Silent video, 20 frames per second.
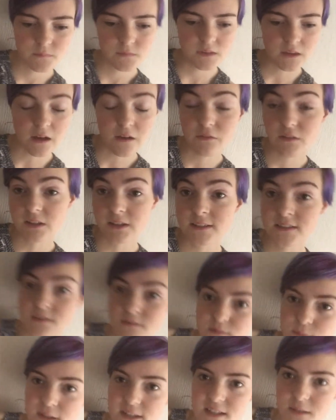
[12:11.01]
Now I've cleared some
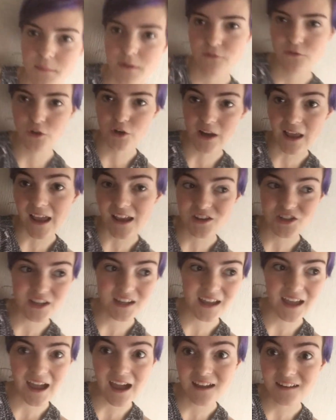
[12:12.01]
space on my phone, I actually
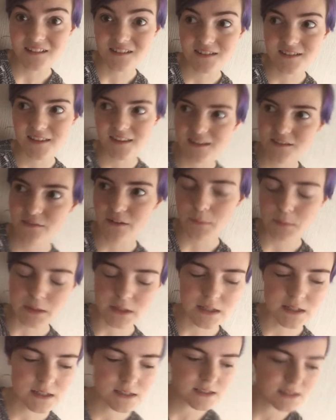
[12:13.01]
can, so that's
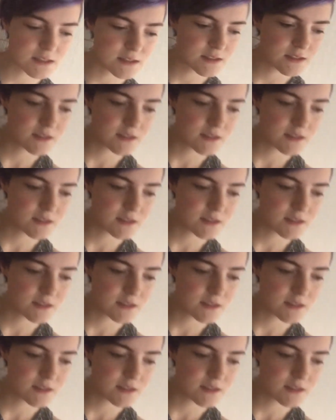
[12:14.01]
fabulous.